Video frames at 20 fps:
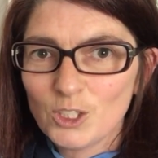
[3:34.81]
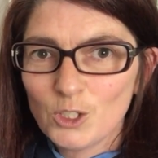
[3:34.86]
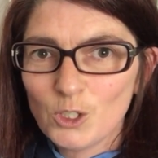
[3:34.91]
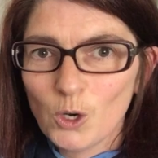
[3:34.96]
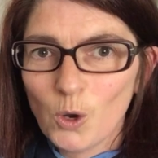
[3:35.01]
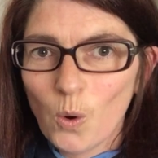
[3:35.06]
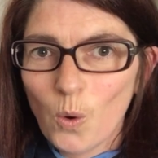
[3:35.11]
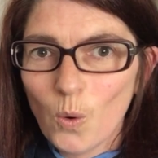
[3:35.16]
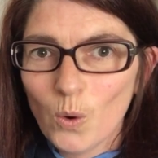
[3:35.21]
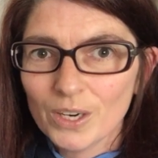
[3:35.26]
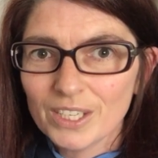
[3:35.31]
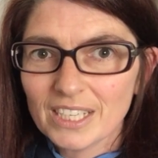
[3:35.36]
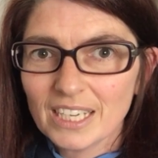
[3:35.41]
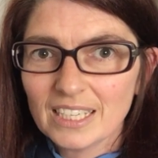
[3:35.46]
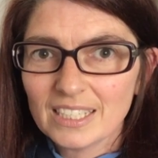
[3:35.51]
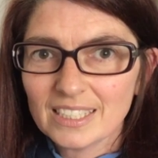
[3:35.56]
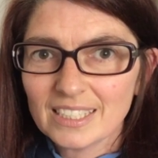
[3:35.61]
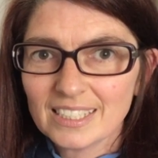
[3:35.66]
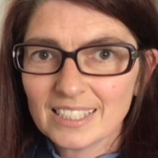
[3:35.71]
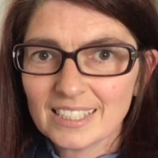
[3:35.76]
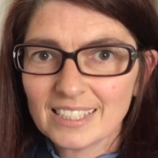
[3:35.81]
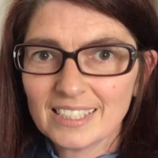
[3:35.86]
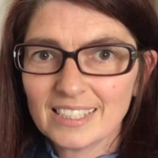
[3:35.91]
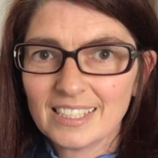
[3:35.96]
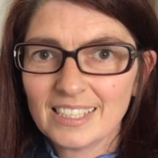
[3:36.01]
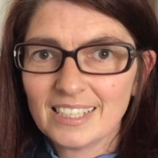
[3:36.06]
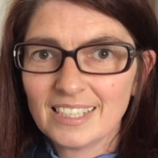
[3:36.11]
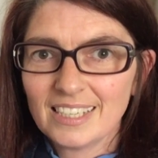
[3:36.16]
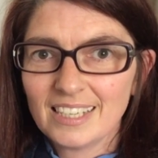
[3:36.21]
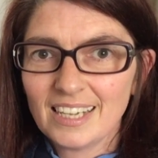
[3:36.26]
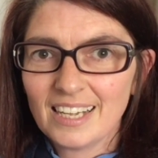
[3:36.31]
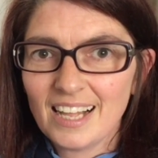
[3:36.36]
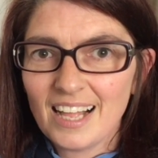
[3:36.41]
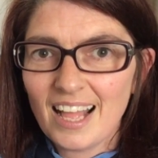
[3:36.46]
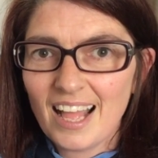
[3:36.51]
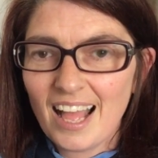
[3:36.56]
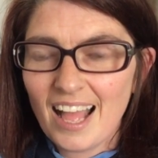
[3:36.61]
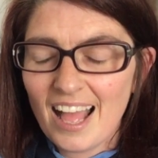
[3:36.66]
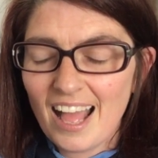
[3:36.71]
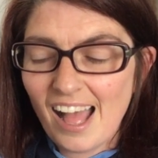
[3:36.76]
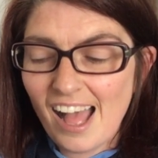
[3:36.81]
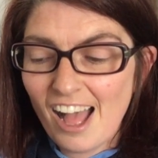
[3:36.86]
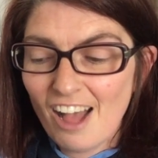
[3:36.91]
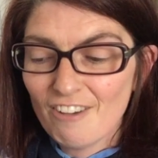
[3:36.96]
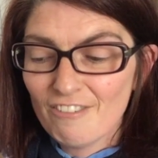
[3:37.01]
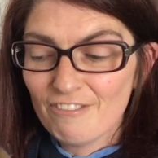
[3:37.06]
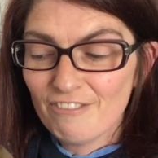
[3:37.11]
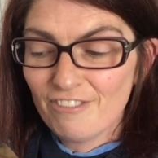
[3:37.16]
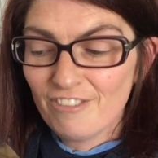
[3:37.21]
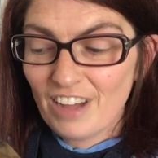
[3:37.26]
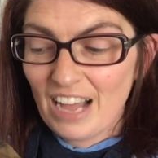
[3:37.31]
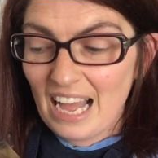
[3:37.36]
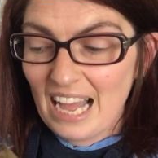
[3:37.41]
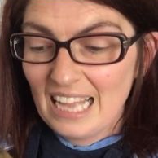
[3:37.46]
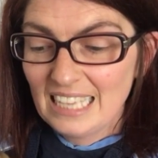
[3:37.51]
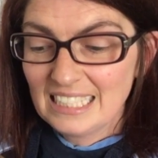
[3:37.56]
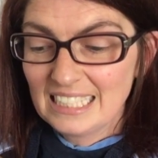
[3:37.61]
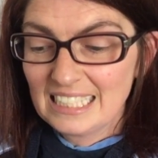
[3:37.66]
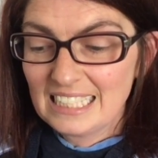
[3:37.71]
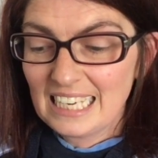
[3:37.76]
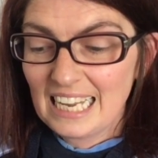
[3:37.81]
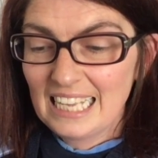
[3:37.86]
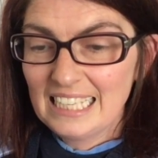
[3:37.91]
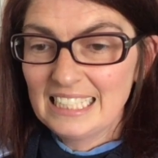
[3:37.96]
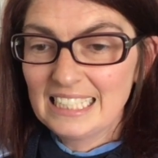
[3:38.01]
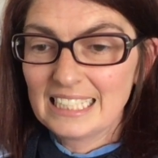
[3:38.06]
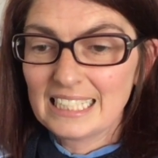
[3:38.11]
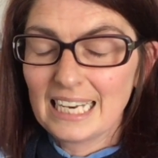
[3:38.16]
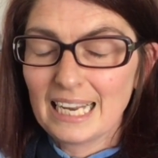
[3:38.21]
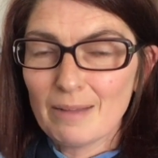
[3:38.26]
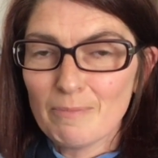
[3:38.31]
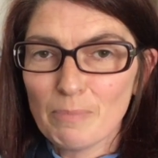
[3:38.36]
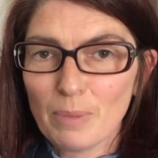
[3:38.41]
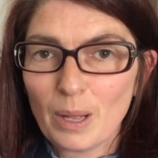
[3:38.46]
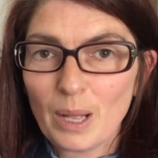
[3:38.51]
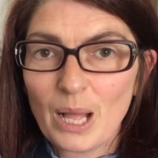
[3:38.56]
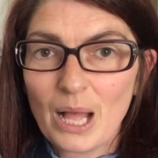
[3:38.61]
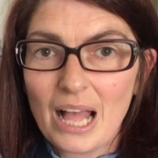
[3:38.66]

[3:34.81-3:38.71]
Tortoise, fast asleep,